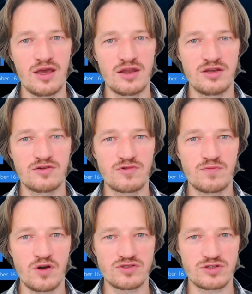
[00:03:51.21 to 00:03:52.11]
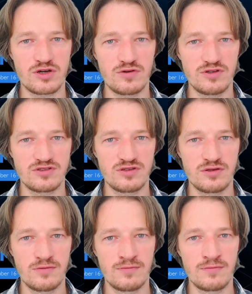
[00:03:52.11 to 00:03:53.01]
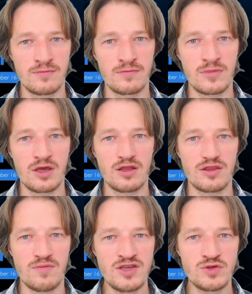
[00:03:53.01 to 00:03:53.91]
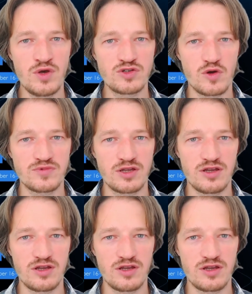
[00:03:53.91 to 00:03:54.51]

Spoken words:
any repositories. The best way to obtain a